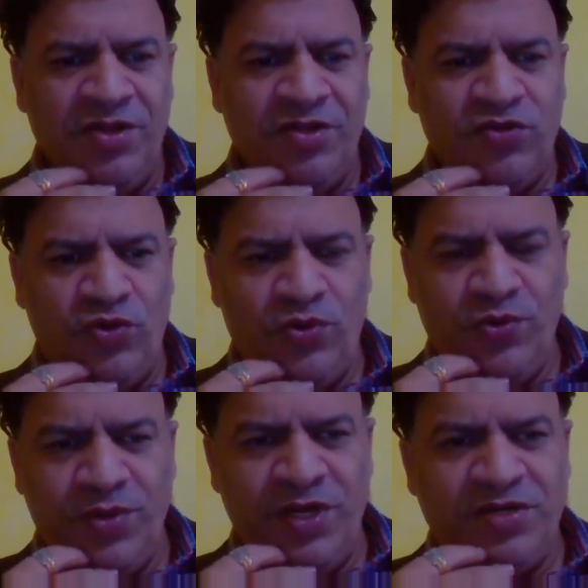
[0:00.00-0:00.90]
So
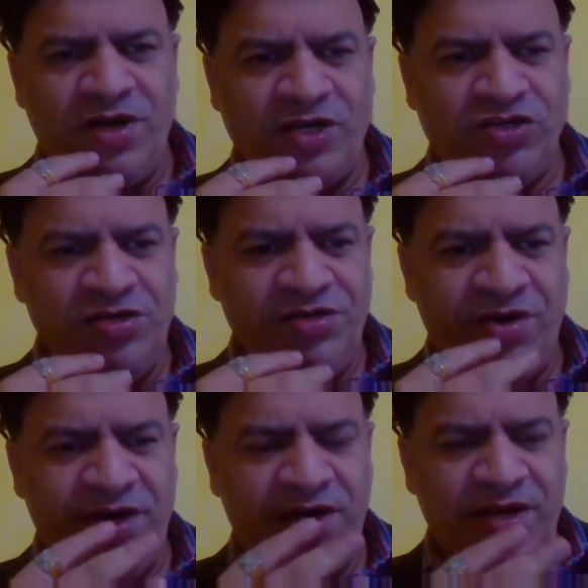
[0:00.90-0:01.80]
international
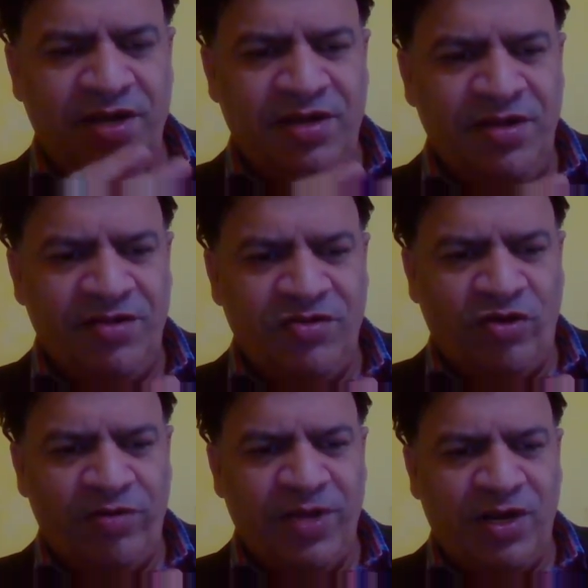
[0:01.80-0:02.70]
treaty does
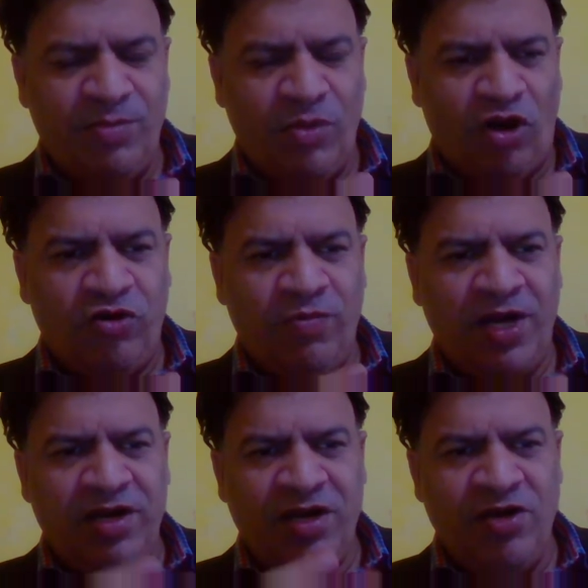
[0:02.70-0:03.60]
not become
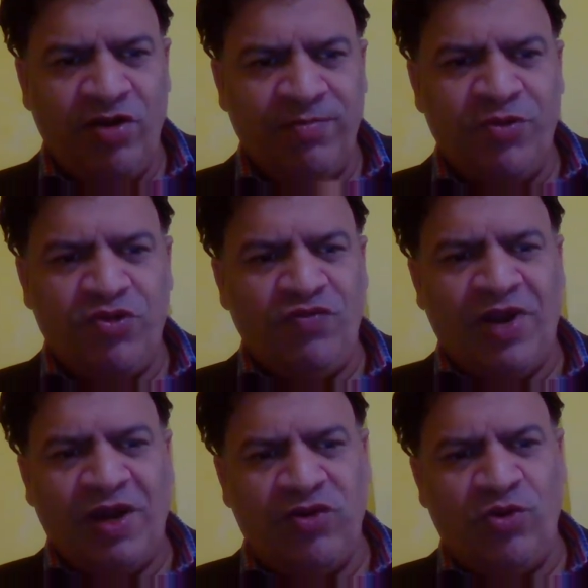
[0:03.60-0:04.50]
automatically or ipso
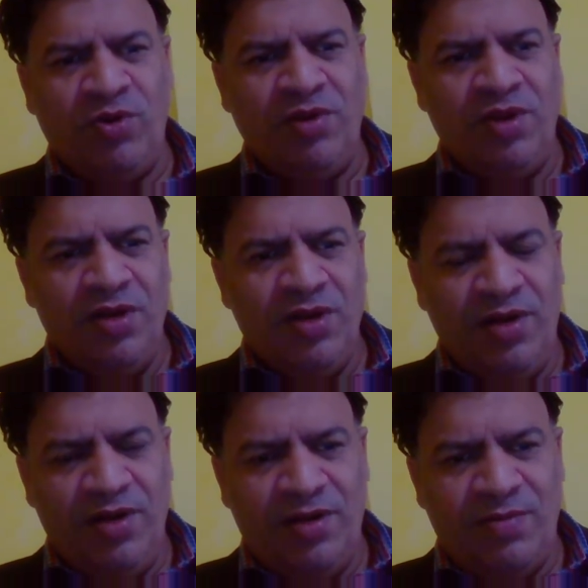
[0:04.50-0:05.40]
facto
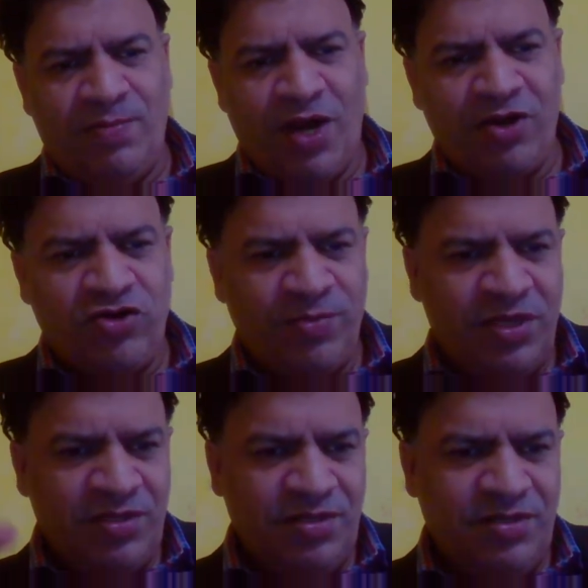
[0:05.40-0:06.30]
the part of
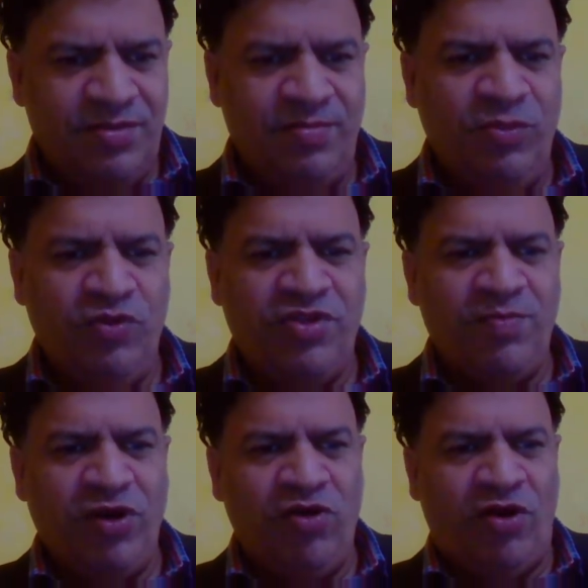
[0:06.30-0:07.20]
the
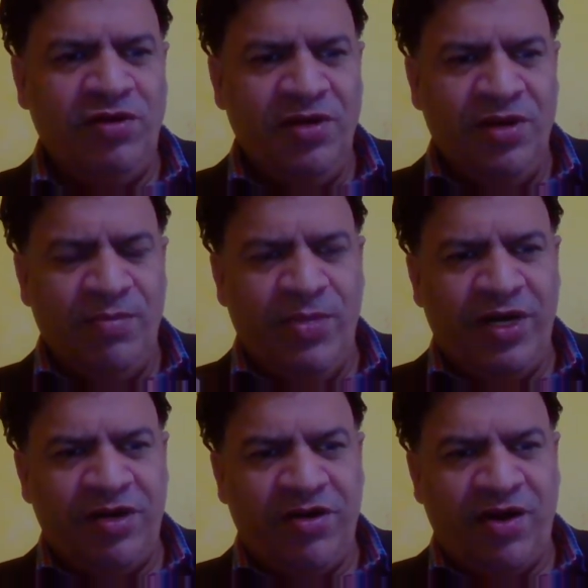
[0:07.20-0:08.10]
municipal law,
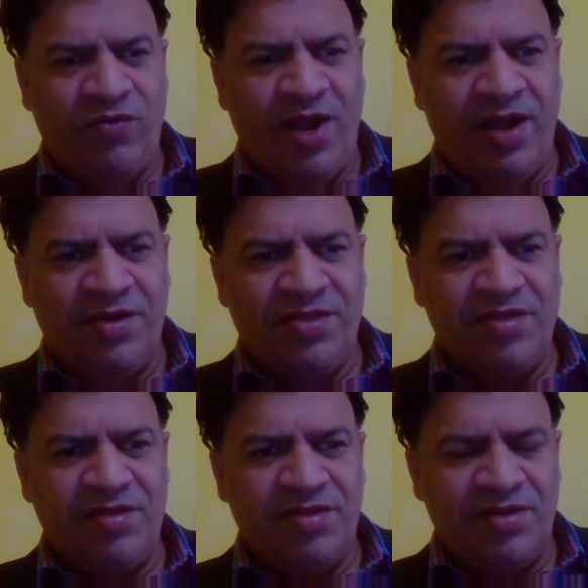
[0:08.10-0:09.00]
but it requires